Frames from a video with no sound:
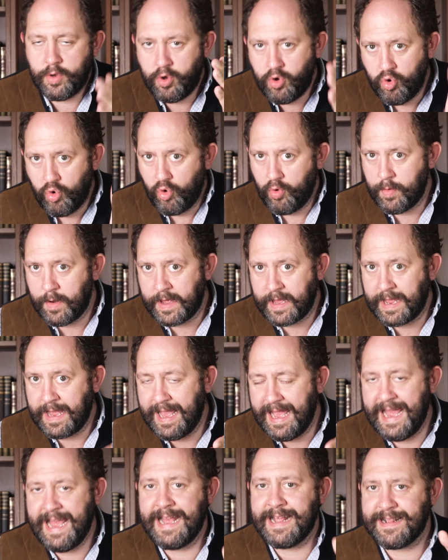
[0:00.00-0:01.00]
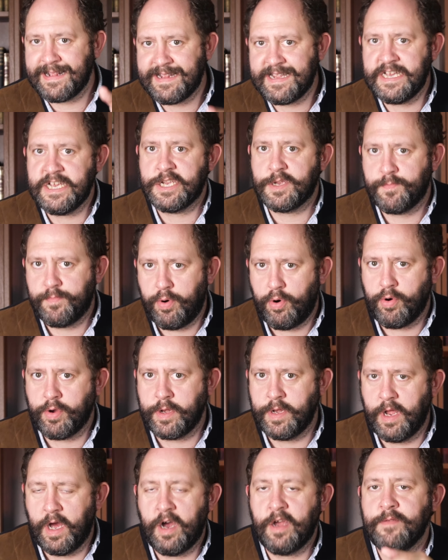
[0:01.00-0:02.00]
normally at this
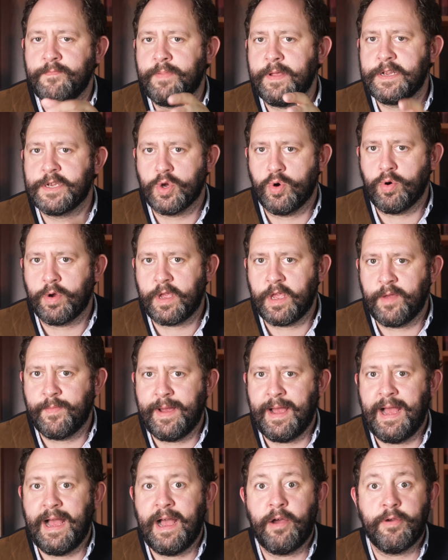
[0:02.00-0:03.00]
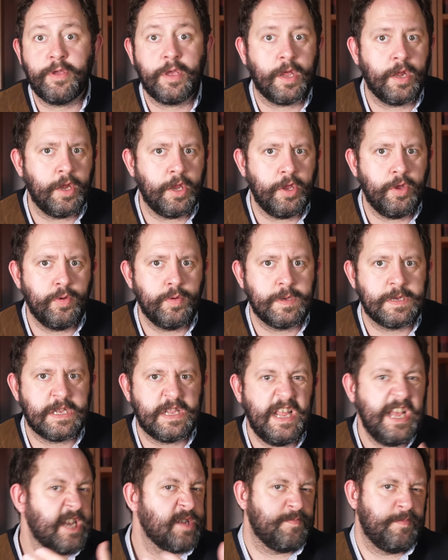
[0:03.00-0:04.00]
point, I'd be talking about how you can use
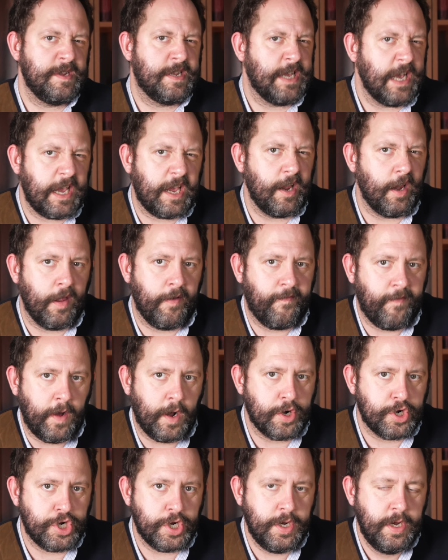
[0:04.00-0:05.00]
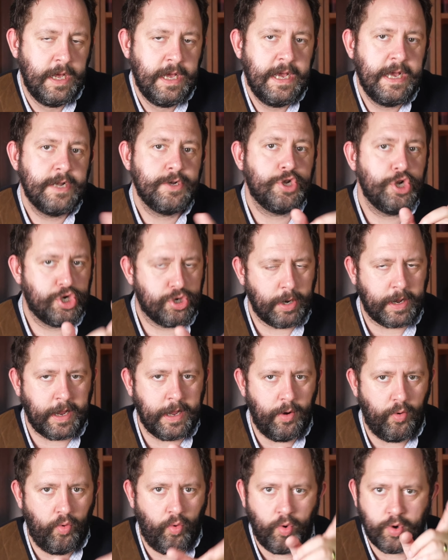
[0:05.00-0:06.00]
this particular function to
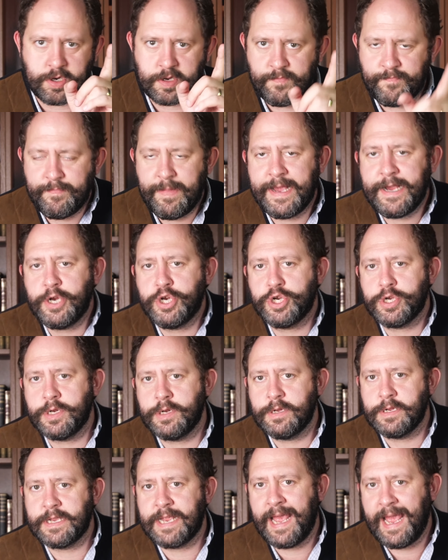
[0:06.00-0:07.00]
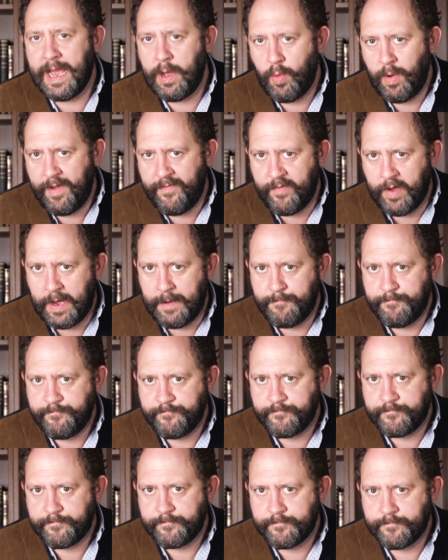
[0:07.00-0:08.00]
trigger automations. However,
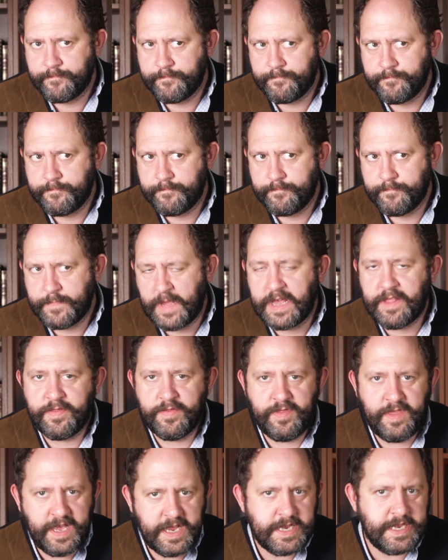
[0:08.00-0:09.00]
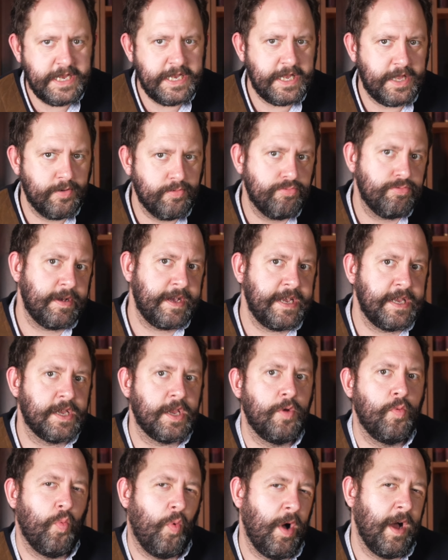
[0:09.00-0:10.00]
this is the
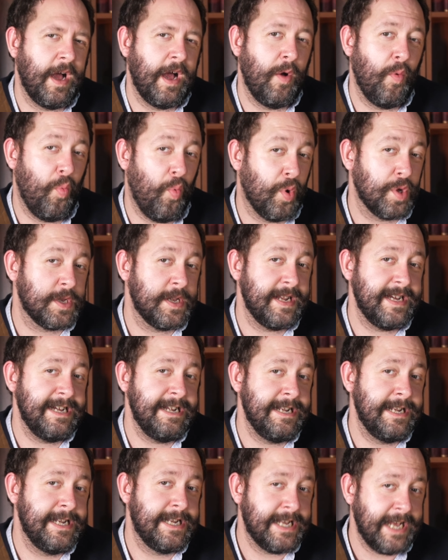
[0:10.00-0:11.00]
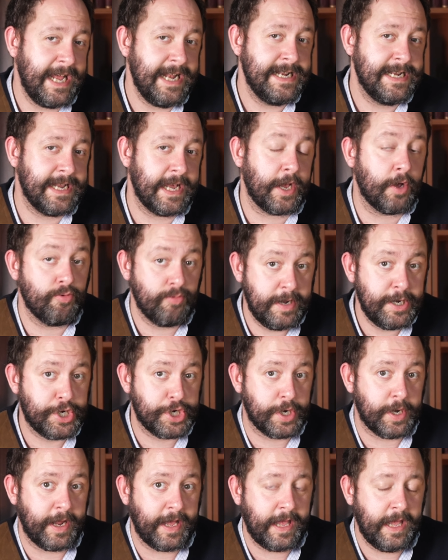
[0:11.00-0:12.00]
reason why I wasn't intending
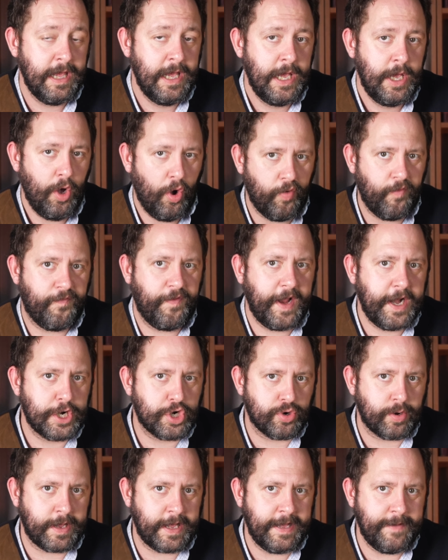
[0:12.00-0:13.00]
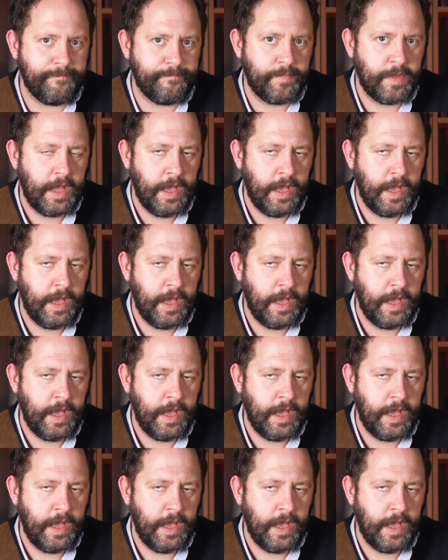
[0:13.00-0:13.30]
originally on featuring it,